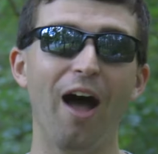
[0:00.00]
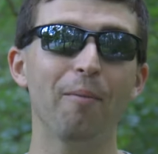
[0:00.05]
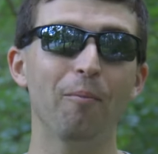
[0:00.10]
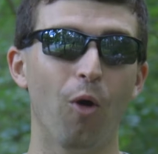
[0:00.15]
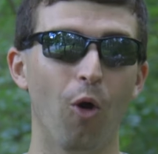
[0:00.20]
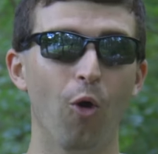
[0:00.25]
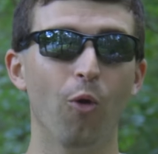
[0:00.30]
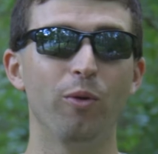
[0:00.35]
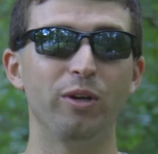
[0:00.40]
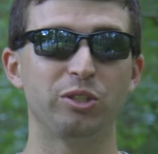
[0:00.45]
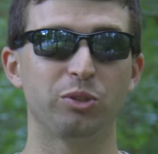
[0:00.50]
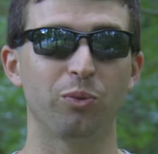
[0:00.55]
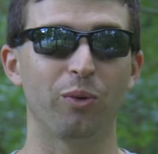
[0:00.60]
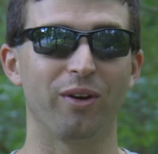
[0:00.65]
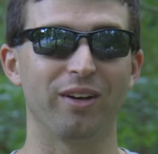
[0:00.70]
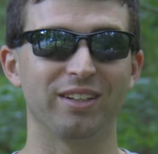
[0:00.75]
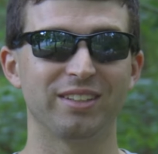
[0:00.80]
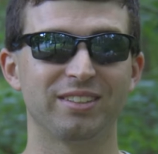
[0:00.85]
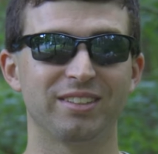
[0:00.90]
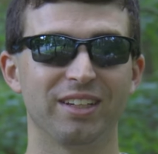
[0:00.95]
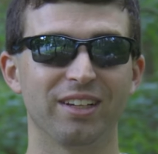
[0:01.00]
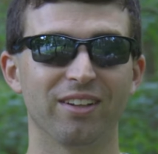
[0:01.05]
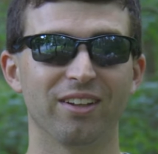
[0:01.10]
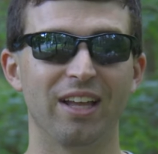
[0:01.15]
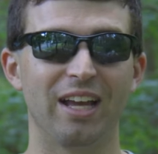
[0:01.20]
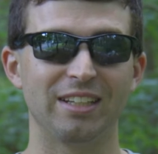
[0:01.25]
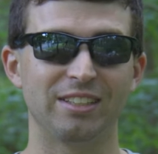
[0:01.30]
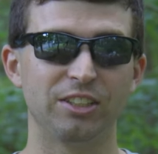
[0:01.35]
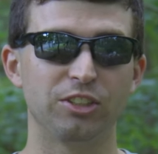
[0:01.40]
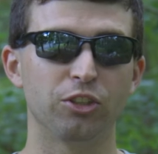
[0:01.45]
I'm always wearing
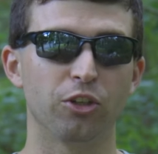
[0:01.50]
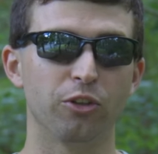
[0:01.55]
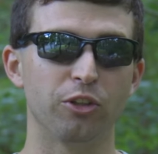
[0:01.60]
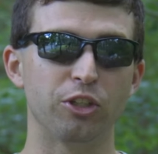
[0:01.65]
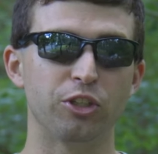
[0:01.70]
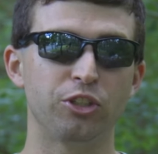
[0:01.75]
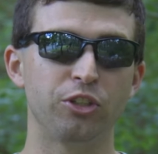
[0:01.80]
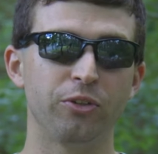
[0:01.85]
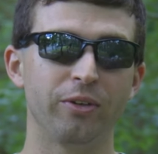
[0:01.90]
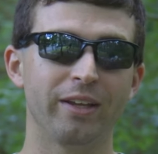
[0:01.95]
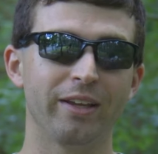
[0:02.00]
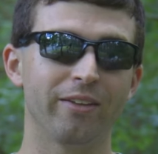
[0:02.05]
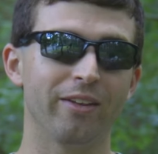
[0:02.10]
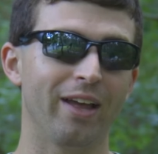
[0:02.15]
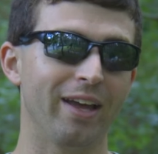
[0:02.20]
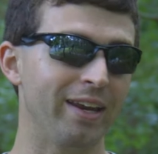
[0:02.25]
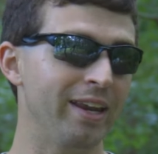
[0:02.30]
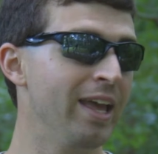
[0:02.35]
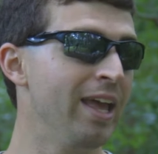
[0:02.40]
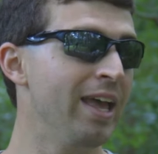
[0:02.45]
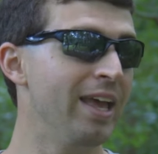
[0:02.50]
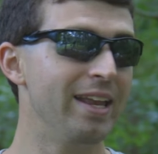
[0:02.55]
sunglasses on the shooting line.